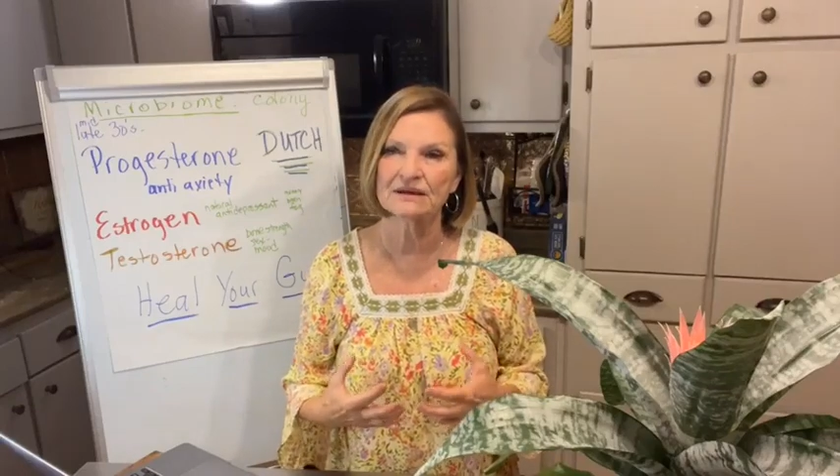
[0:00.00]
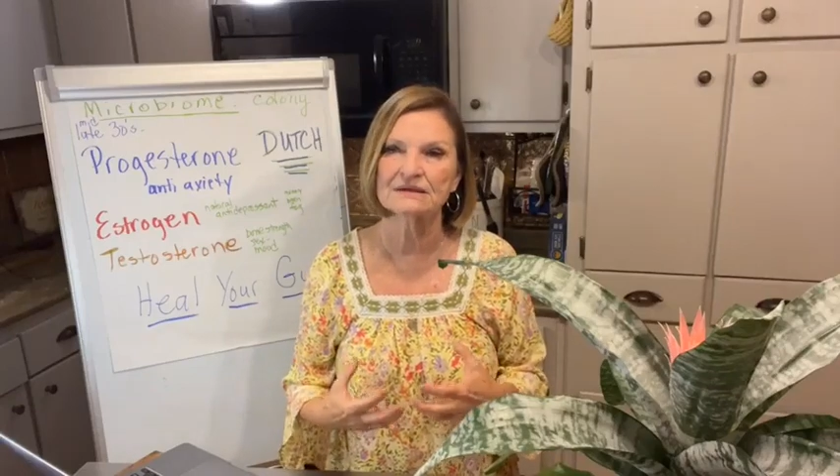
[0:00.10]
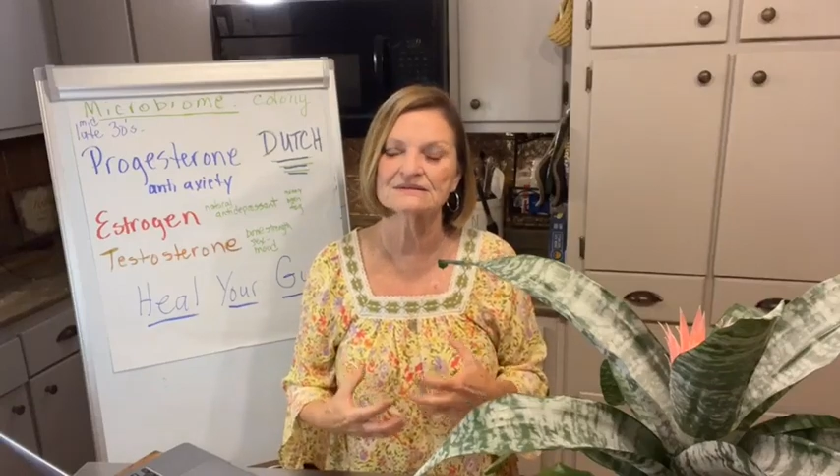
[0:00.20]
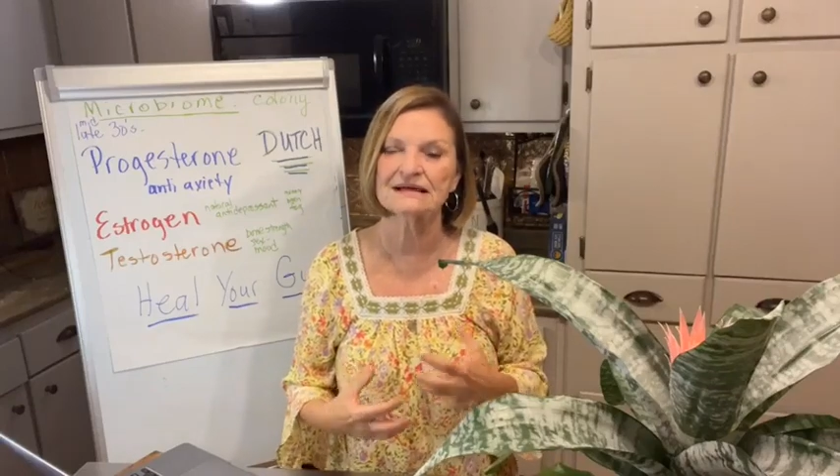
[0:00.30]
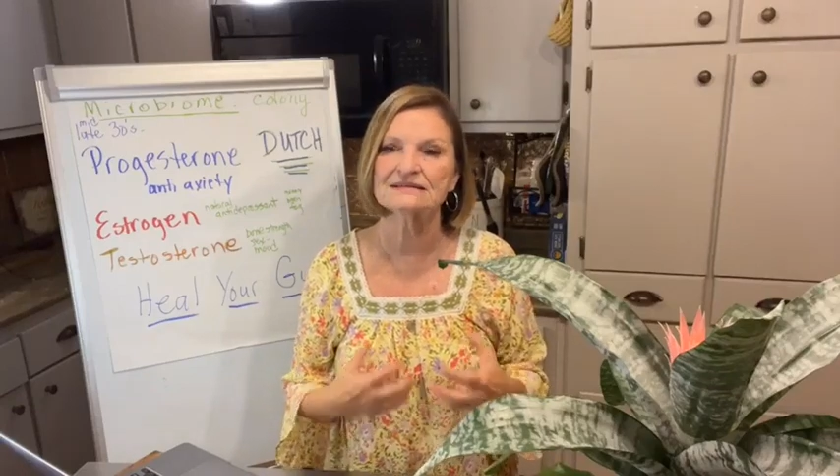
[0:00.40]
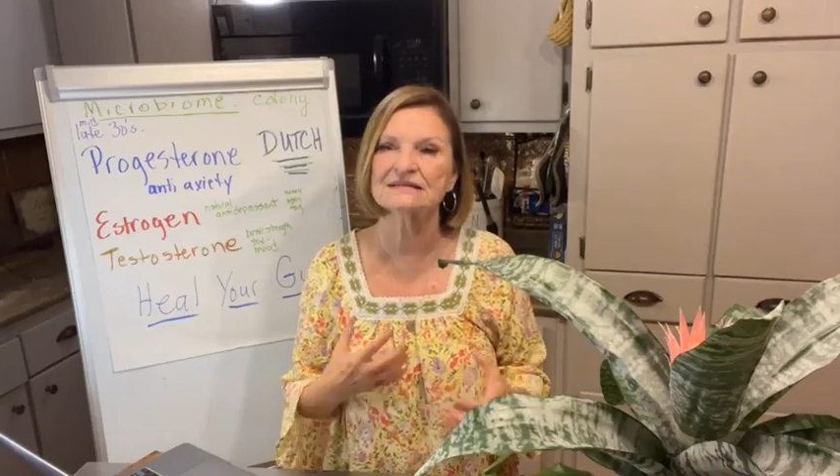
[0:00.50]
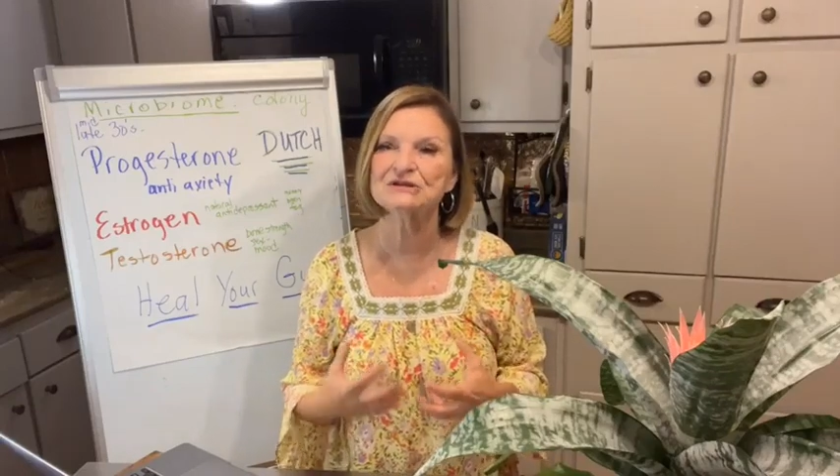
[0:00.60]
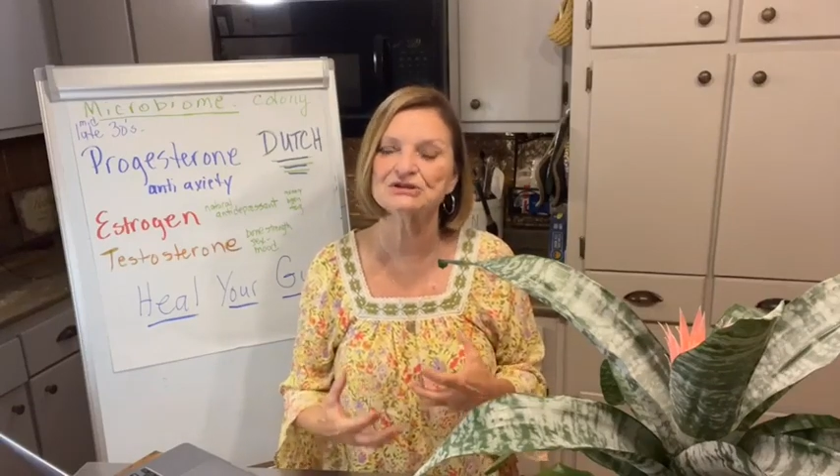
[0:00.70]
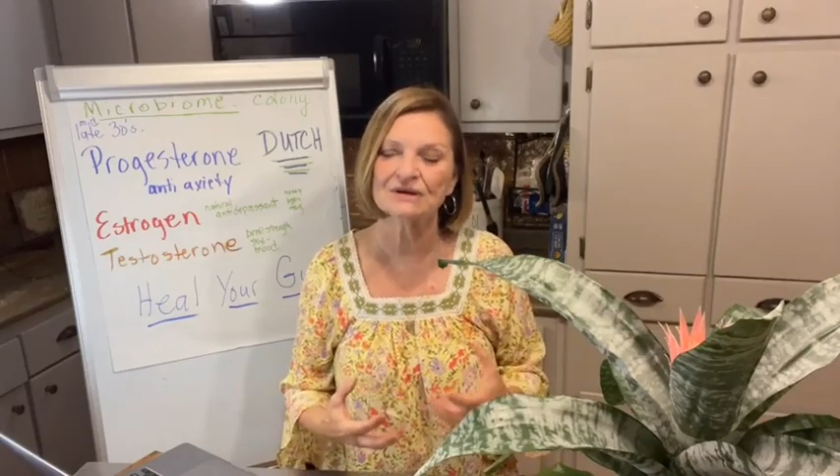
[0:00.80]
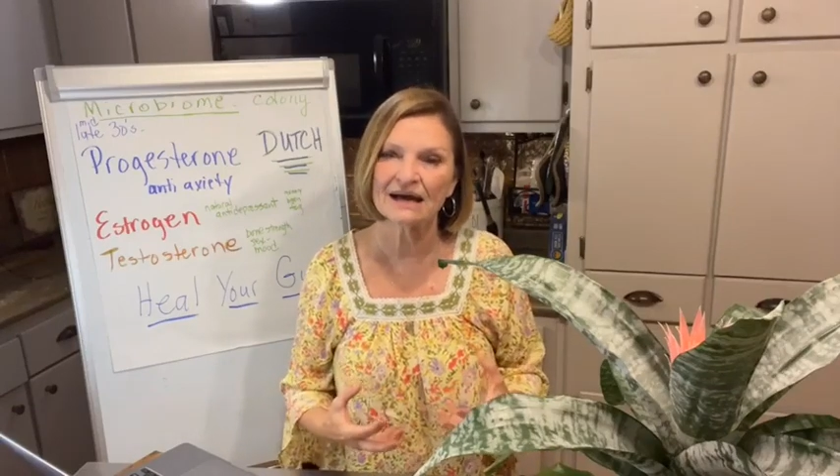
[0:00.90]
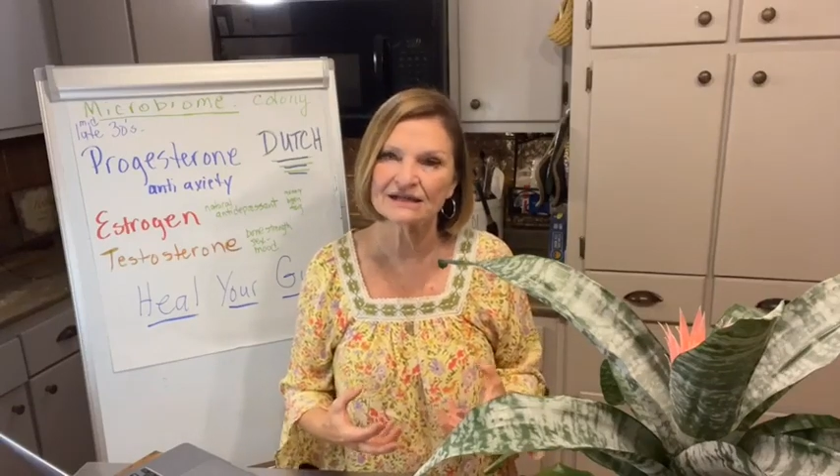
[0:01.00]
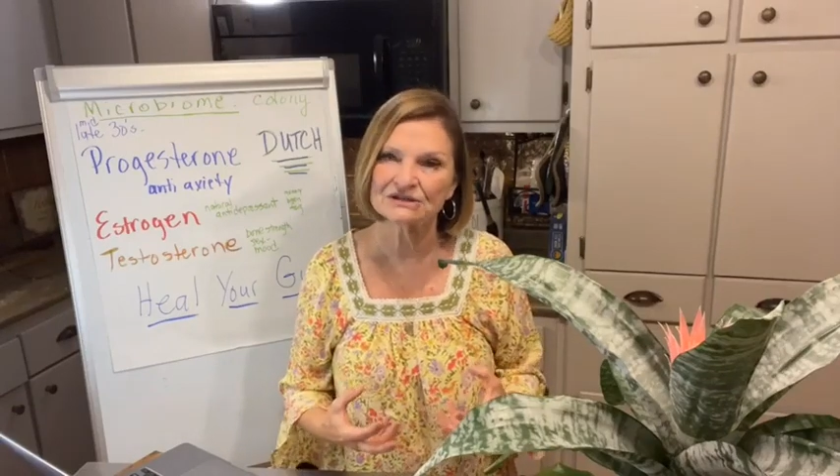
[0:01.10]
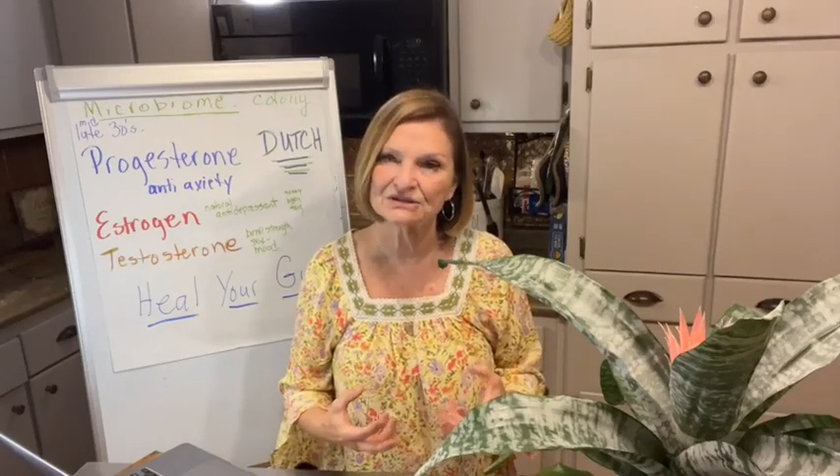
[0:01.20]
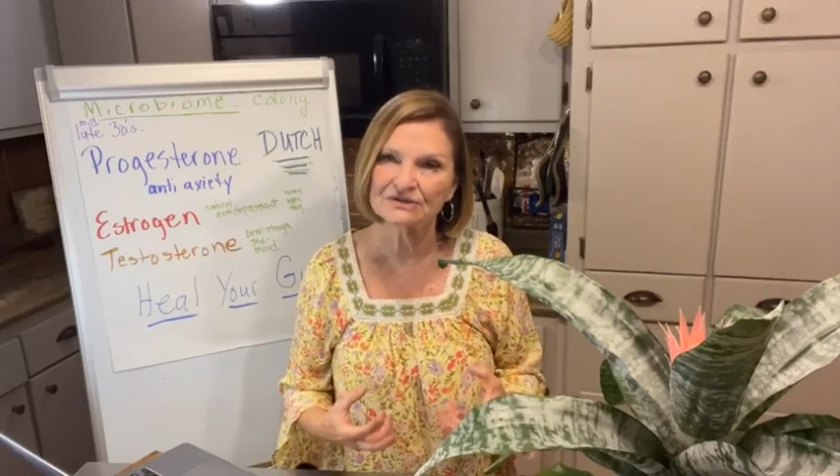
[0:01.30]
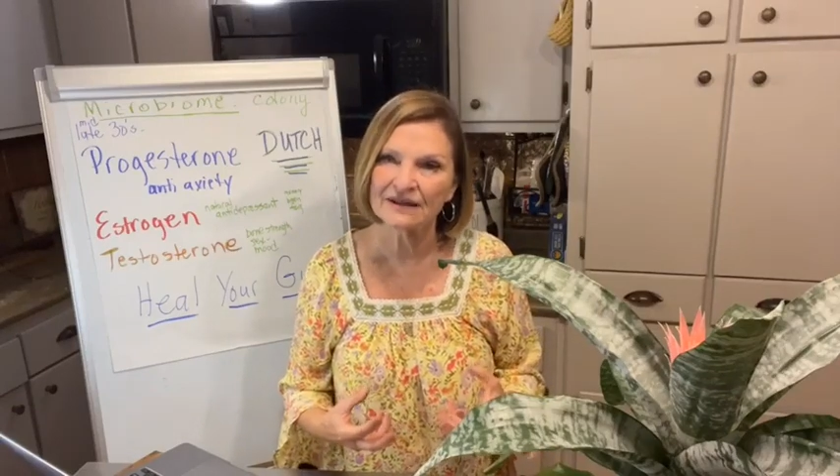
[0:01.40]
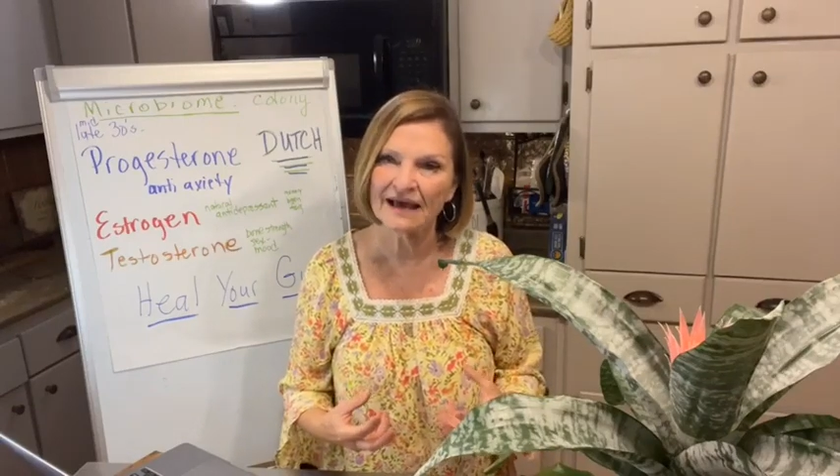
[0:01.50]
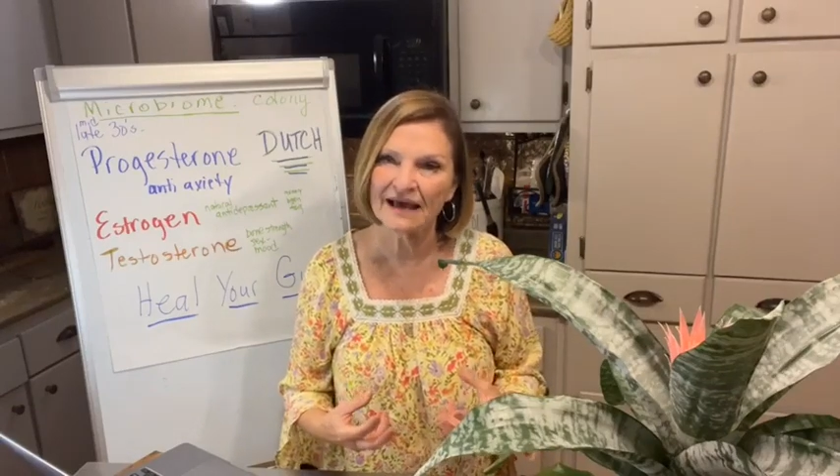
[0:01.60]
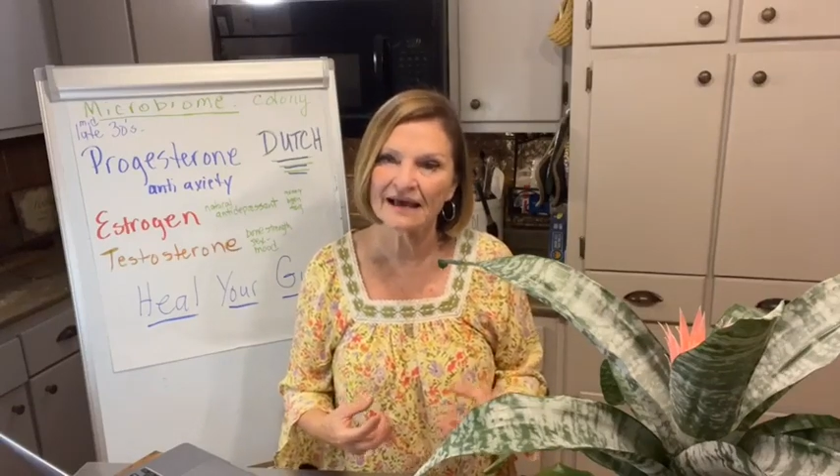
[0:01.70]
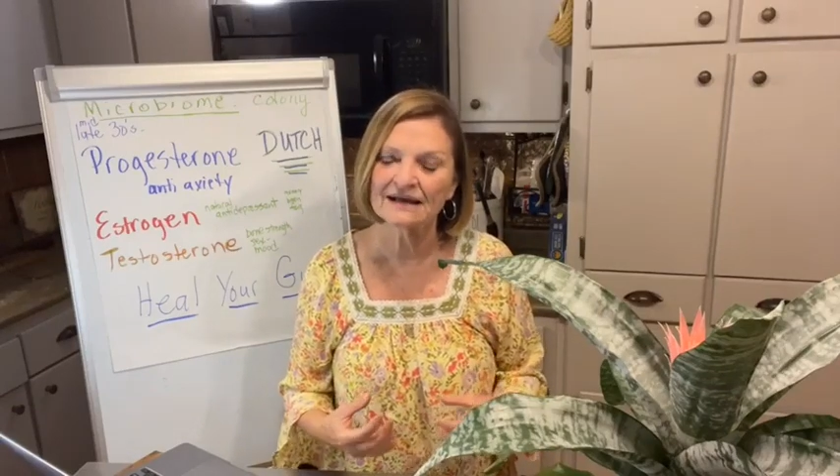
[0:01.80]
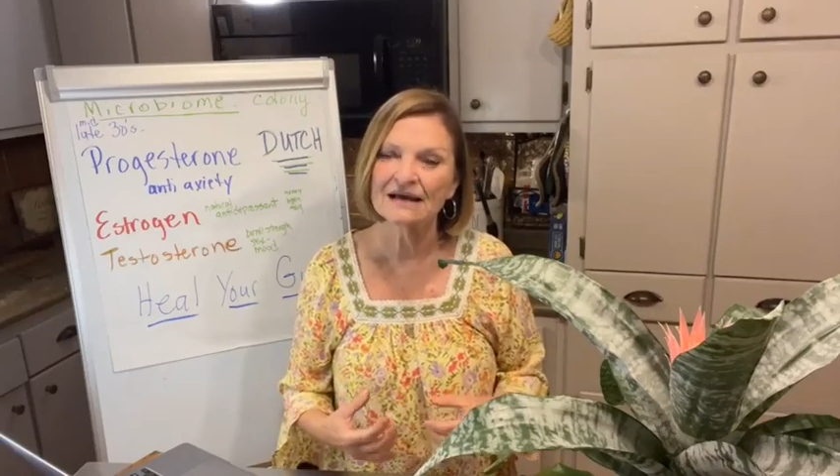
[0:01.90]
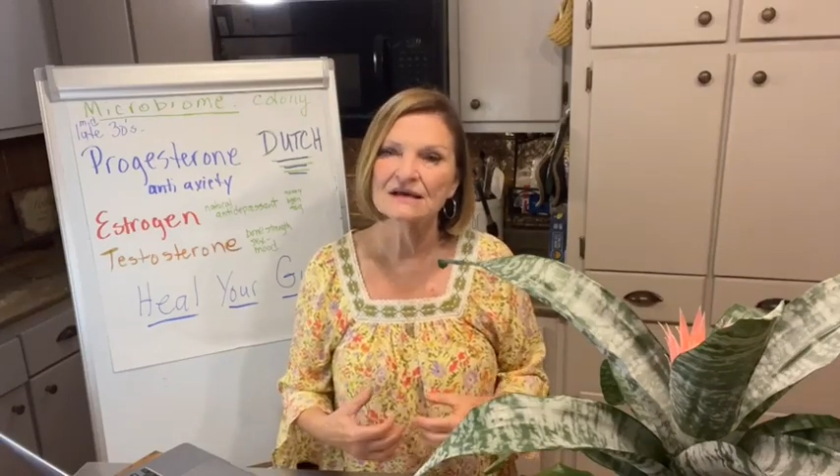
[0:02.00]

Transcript: because I teach you how to do that